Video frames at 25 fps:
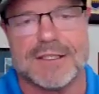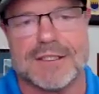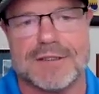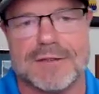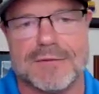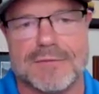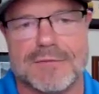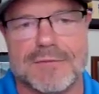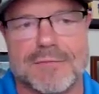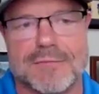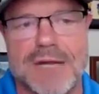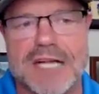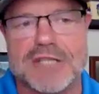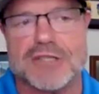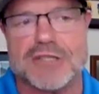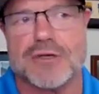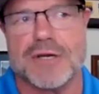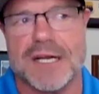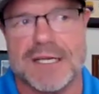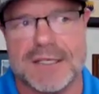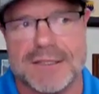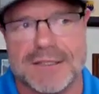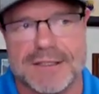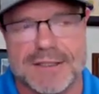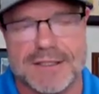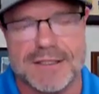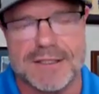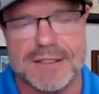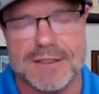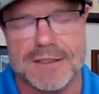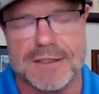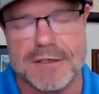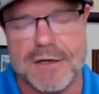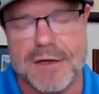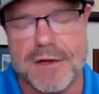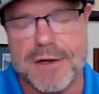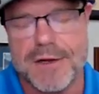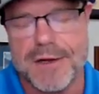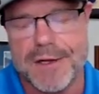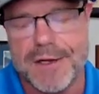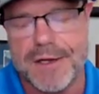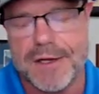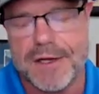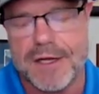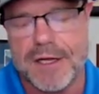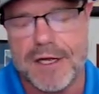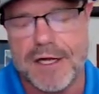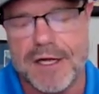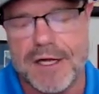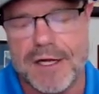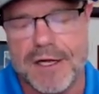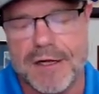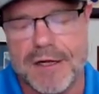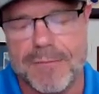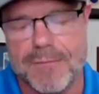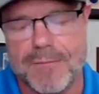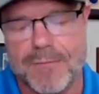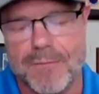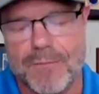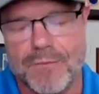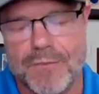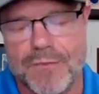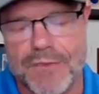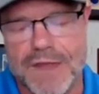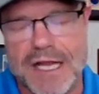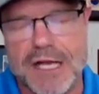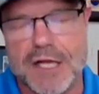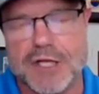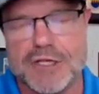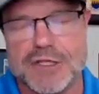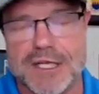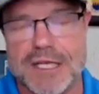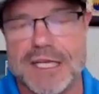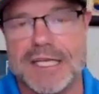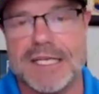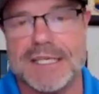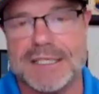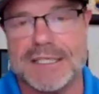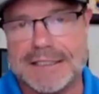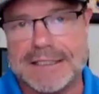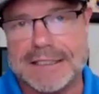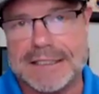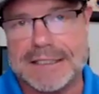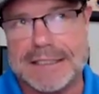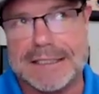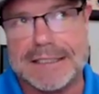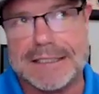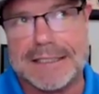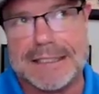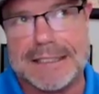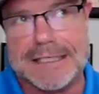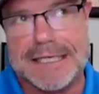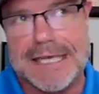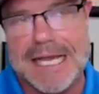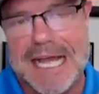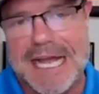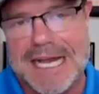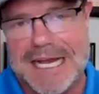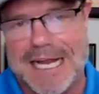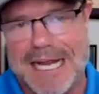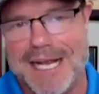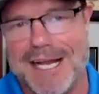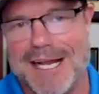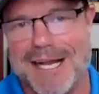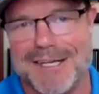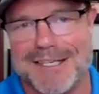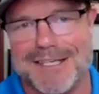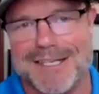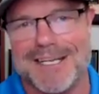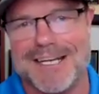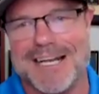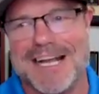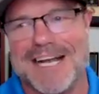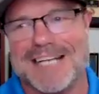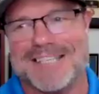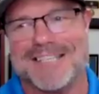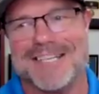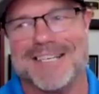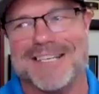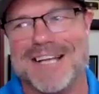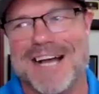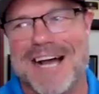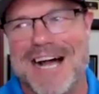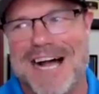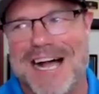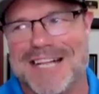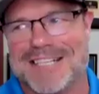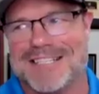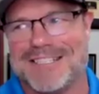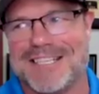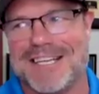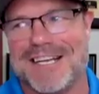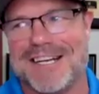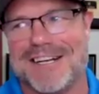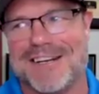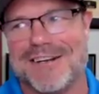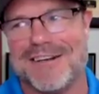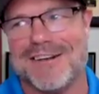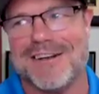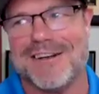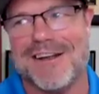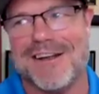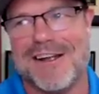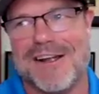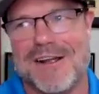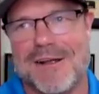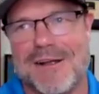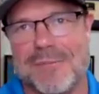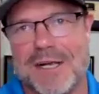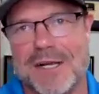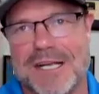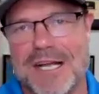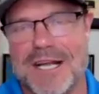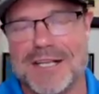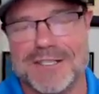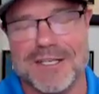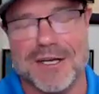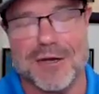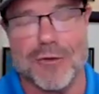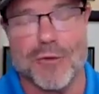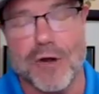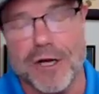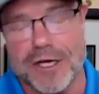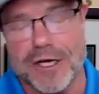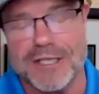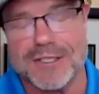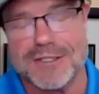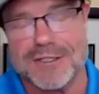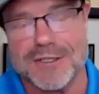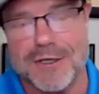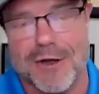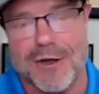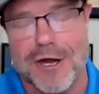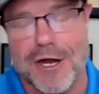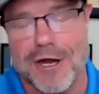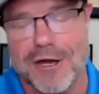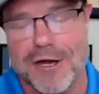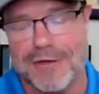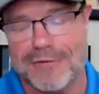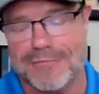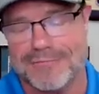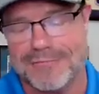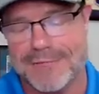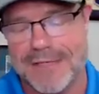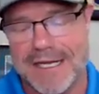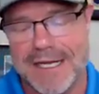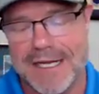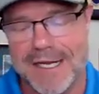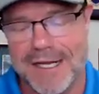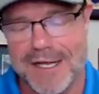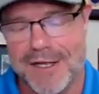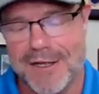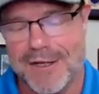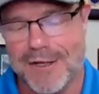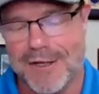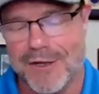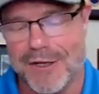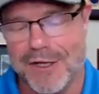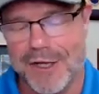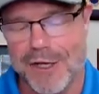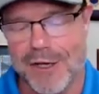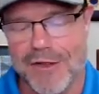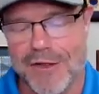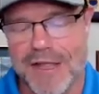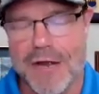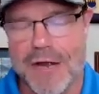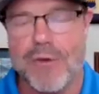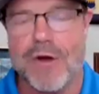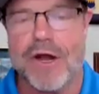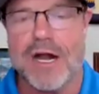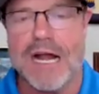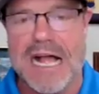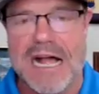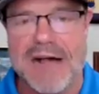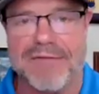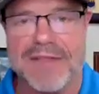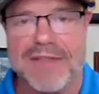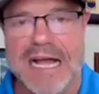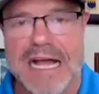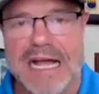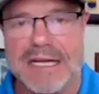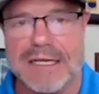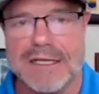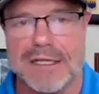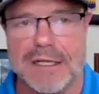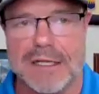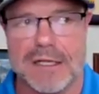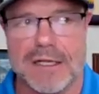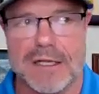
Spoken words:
and metrics. And they usually get it and connect the dots. And because they're working so hard, they want to have that